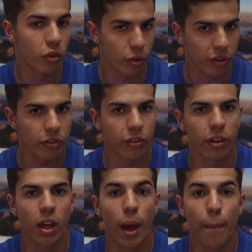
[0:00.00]
increase.
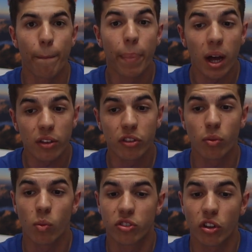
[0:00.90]
But
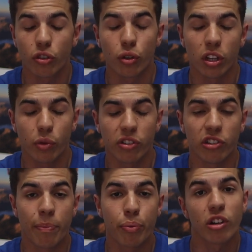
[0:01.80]
what's also going to increase is
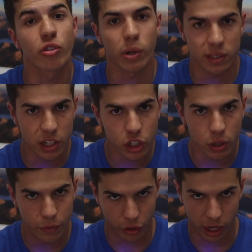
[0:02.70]
the pressurization
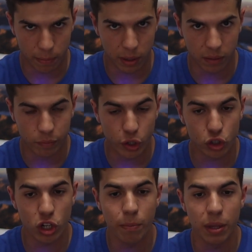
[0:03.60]
of your canopy. There's
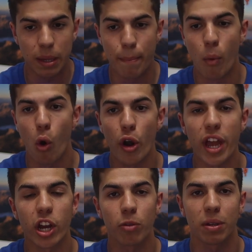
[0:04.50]
going to be more
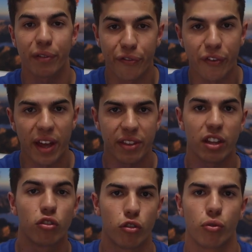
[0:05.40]
air being fed
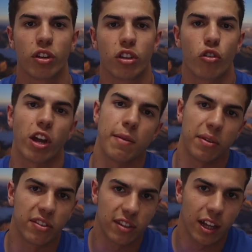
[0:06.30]
into your
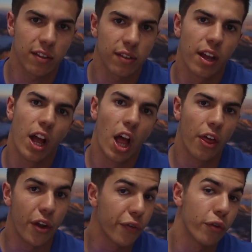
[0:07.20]
canopy cells.
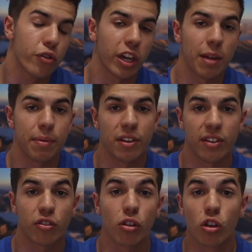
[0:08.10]
Therefore, your canopy is
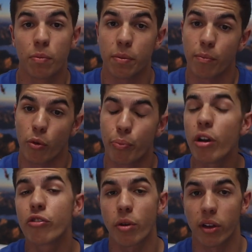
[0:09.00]
actually going to be more
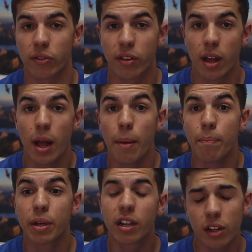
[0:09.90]
pressurized.
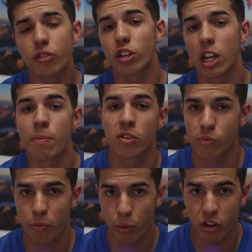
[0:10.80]
Because your canopy is
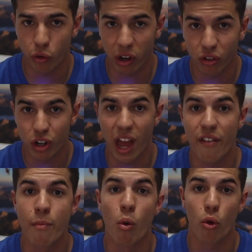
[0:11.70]
more pressurized, you're going to
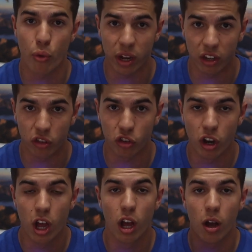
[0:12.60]
have more range.
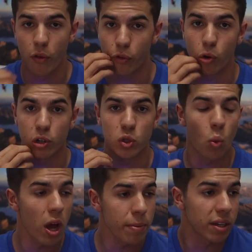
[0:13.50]
Of course,
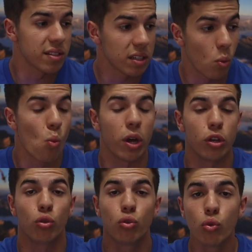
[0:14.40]
why? Because when
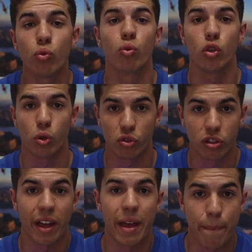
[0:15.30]
you do use
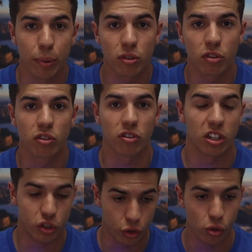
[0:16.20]
the inputs
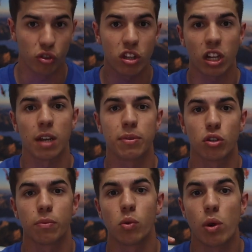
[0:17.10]
that you're using, the canopy is
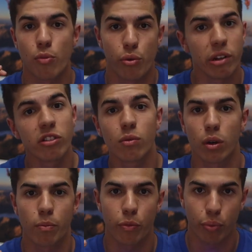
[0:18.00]
going to be way more rigid and
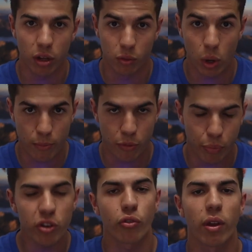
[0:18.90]
way more
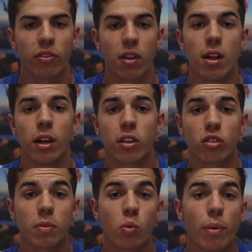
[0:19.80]
pressurized, and it's
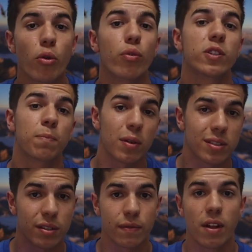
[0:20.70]
going to be way more
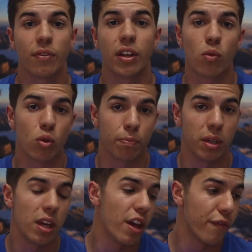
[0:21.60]
responsive than it would
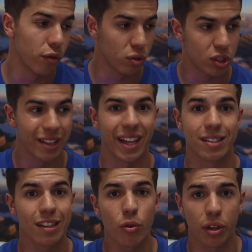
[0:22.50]
be if it was
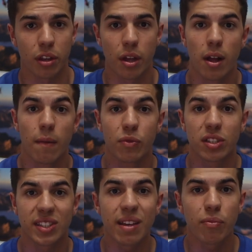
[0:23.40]
less loaded. The
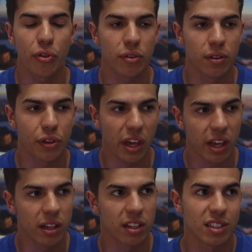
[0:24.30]

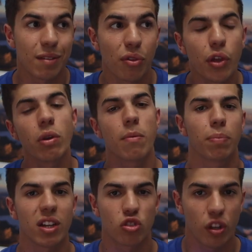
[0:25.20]
same theory
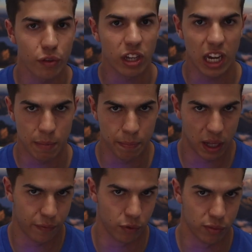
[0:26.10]
applies to different canopy
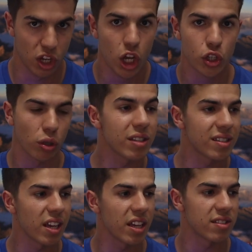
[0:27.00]
platforms. So let's
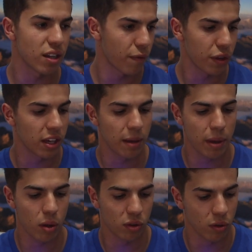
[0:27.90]
say instead of thinking
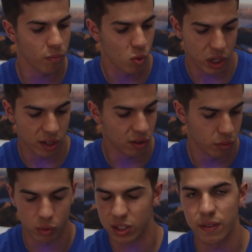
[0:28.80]
about a 190 or
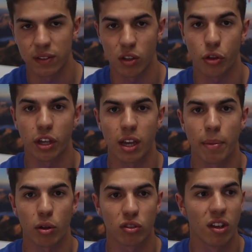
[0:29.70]
170, you're thinking
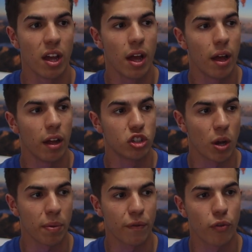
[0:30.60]
about
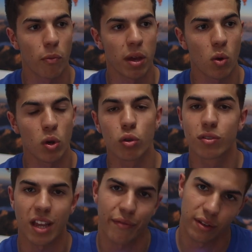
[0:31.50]
jumping from a
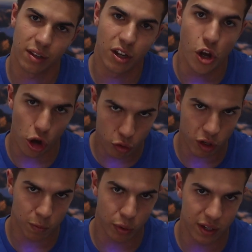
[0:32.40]
107
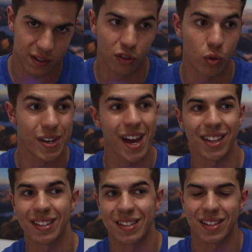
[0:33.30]
non-cross braced to a
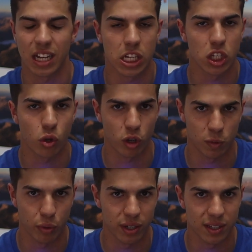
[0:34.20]
96 cross
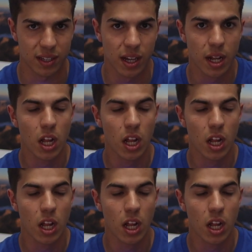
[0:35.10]
braced.